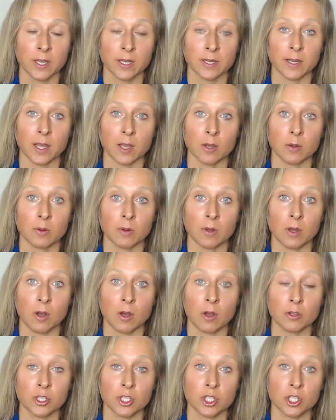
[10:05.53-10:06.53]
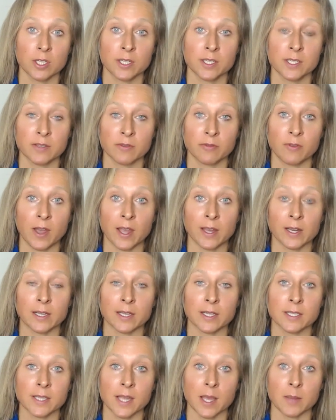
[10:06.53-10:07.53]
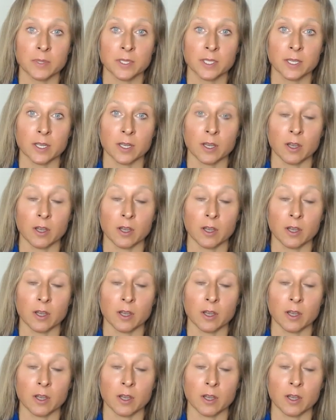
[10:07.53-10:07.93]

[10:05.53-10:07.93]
Now, oxygen is the final acceptor